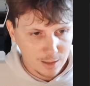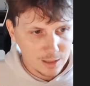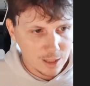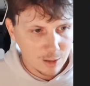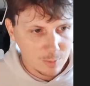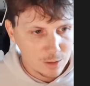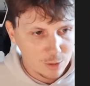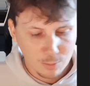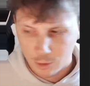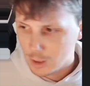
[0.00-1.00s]
He's going to be
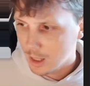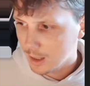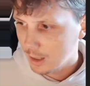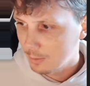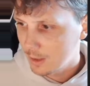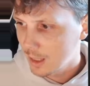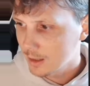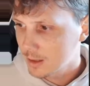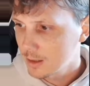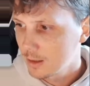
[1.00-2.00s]
super chalk, I would
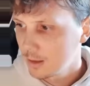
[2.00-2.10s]
guess.